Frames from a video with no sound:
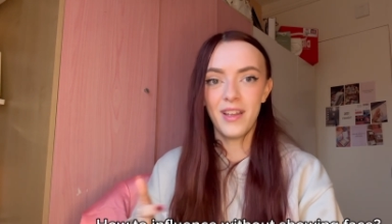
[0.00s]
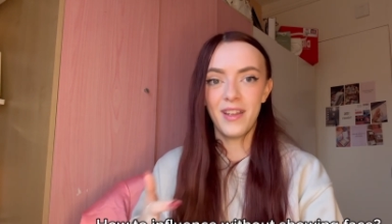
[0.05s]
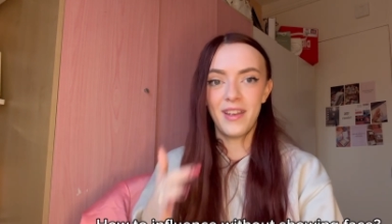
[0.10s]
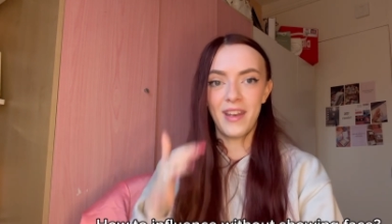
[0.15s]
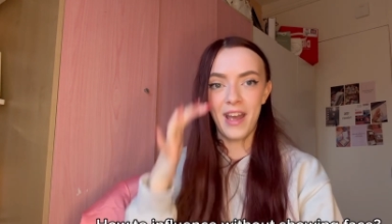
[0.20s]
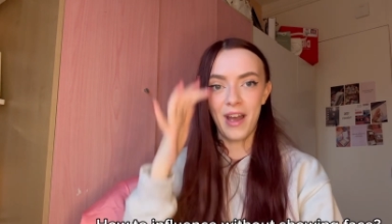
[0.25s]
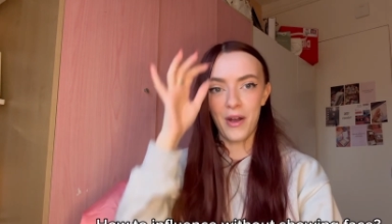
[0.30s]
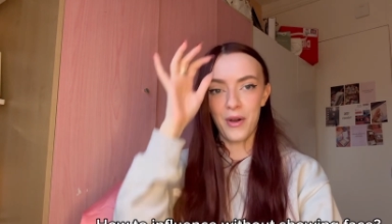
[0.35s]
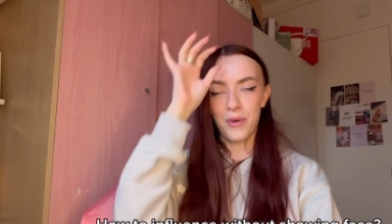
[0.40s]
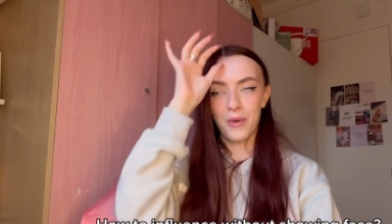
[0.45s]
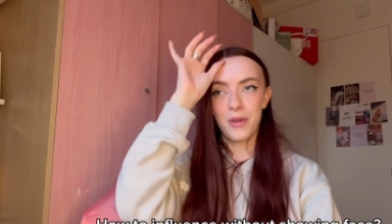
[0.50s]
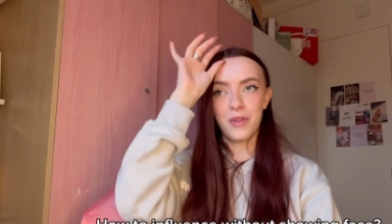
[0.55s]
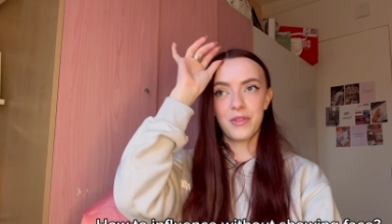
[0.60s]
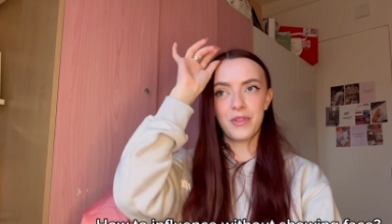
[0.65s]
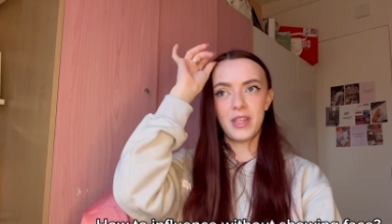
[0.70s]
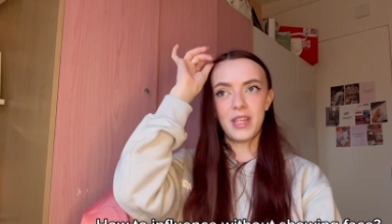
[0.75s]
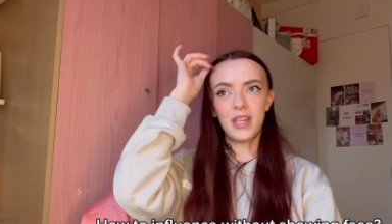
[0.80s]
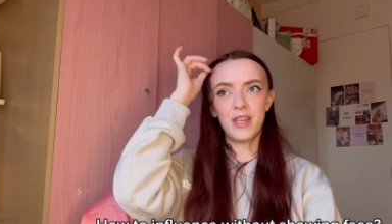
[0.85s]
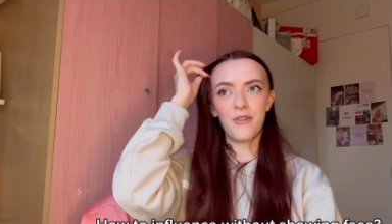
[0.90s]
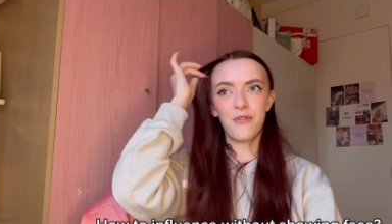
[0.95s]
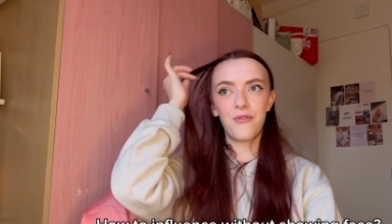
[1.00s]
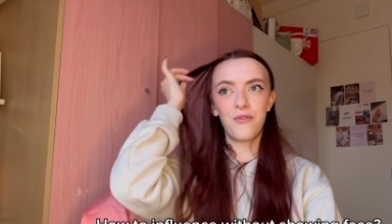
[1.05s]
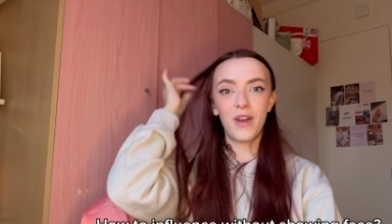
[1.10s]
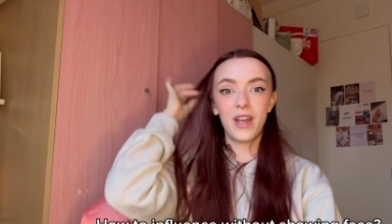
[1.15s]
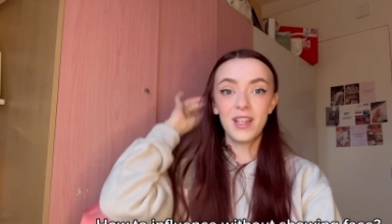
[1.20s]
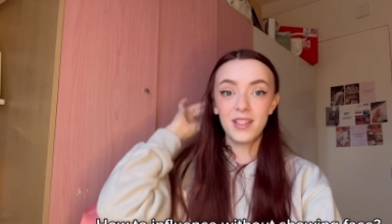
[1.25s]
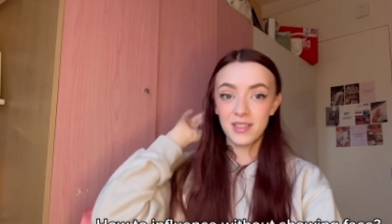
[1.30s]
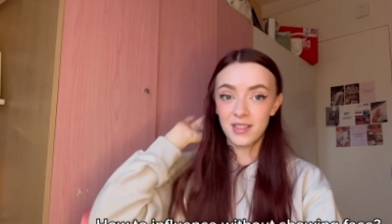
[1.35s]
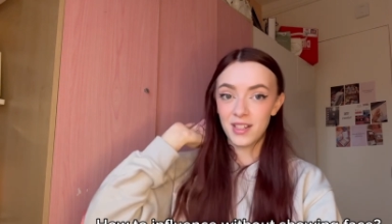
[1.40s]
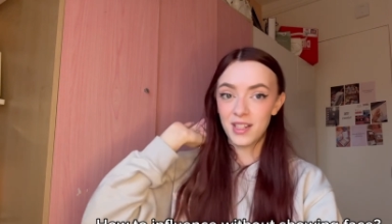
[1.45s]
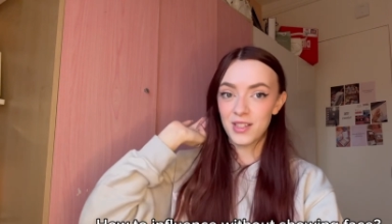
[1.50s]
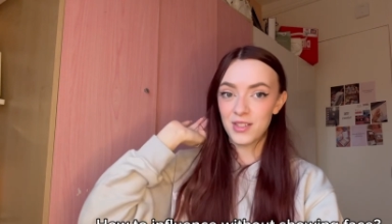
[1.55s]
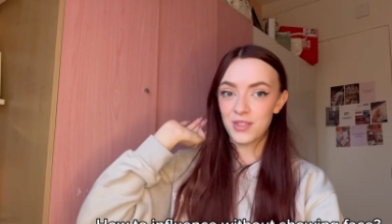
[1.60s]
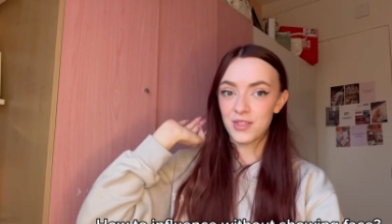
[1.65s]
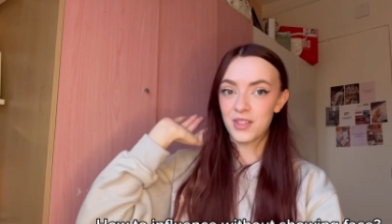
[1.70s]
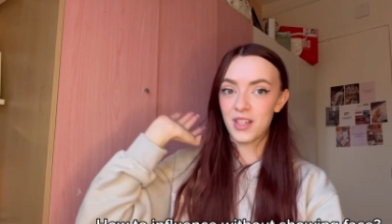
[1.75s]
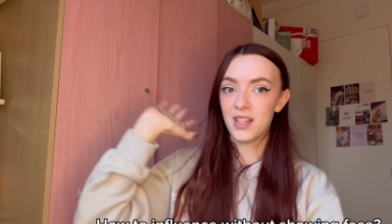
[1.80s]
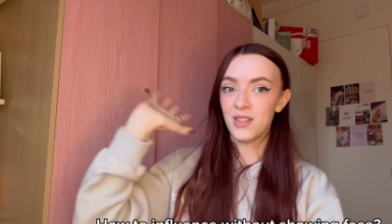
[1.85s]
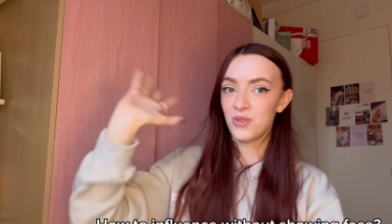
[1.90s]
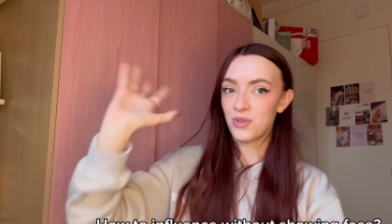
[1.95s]
Now the
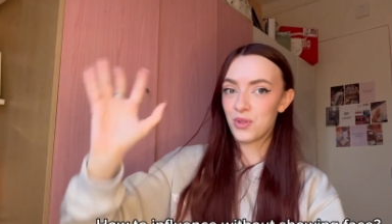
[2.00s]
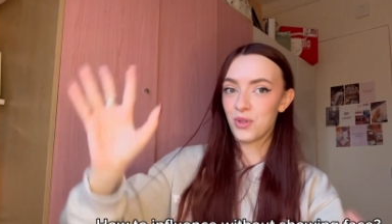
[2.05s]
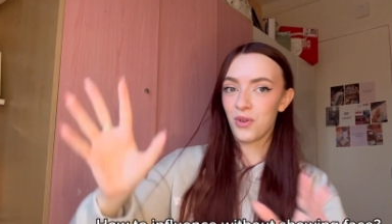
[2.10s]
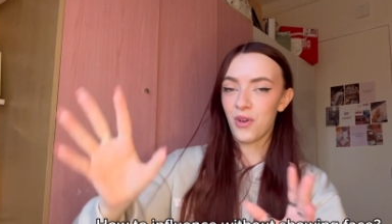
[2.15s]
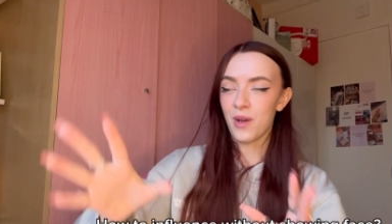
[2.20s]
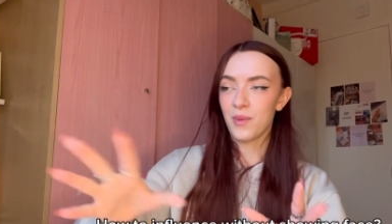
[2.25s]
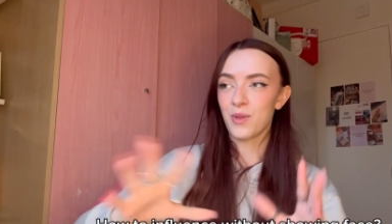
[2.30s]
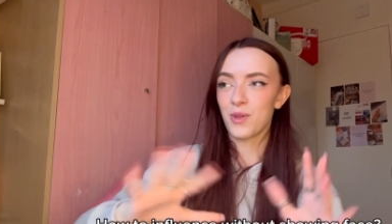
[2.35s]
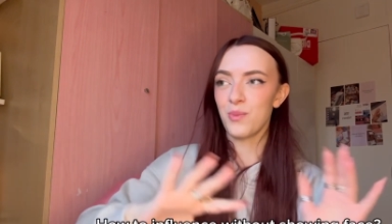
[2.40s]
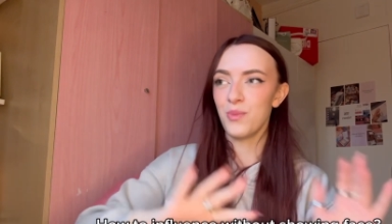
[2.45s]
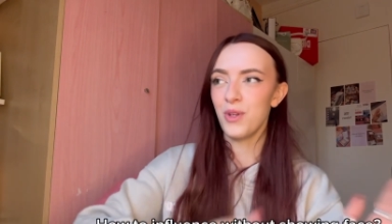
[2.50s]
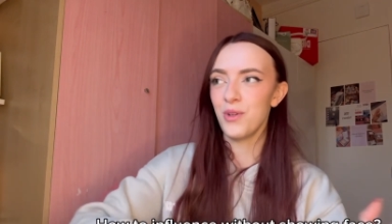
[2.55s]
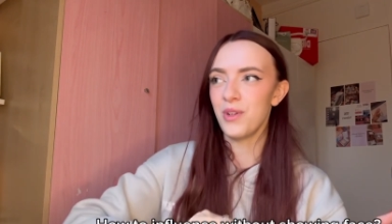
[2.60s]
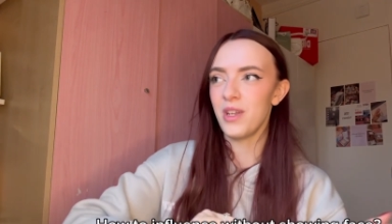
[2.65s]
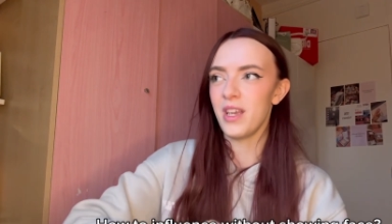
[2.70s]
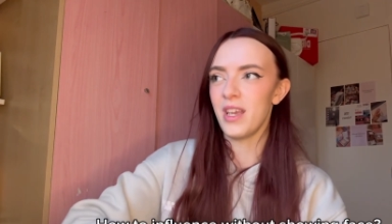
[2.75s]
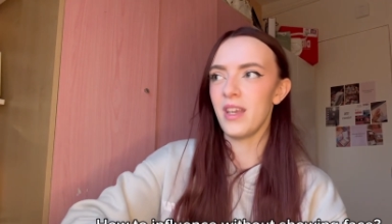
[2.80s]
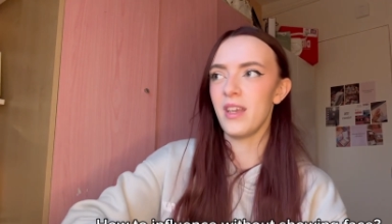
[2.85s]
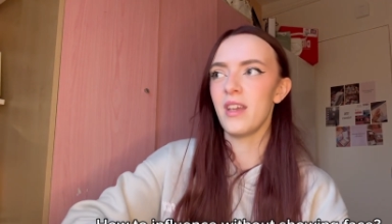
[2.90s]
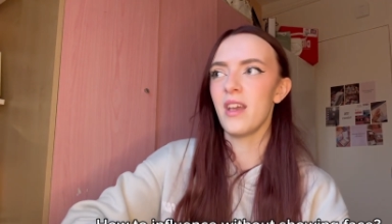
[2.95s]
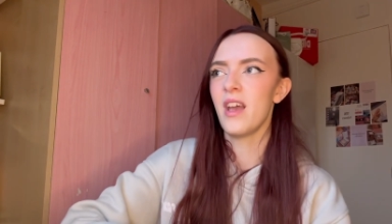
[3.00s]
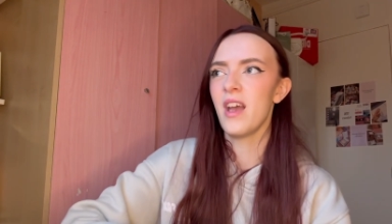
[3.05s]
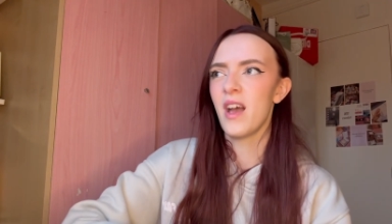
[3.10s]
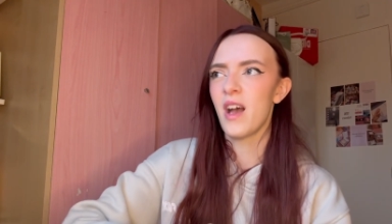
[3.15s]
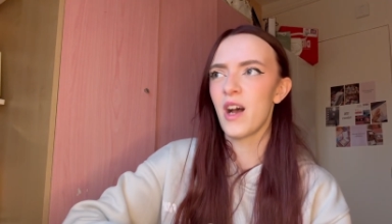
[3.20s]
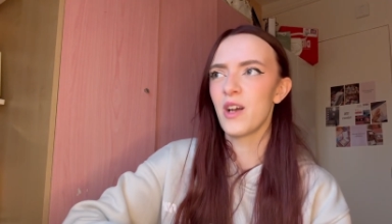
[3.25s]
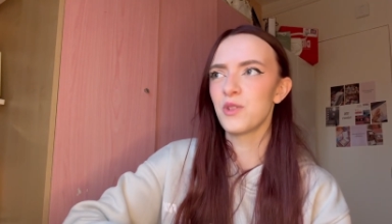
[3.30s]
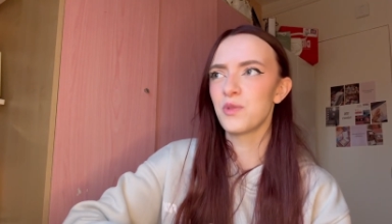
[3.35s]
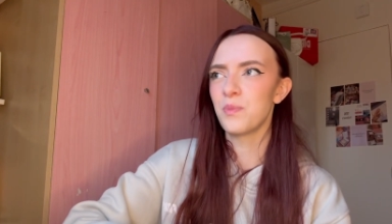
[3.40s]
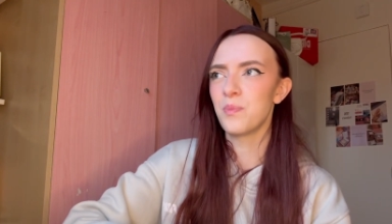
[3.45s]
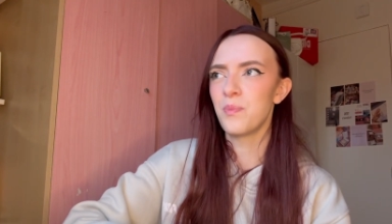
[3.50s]
faceless Instagram community has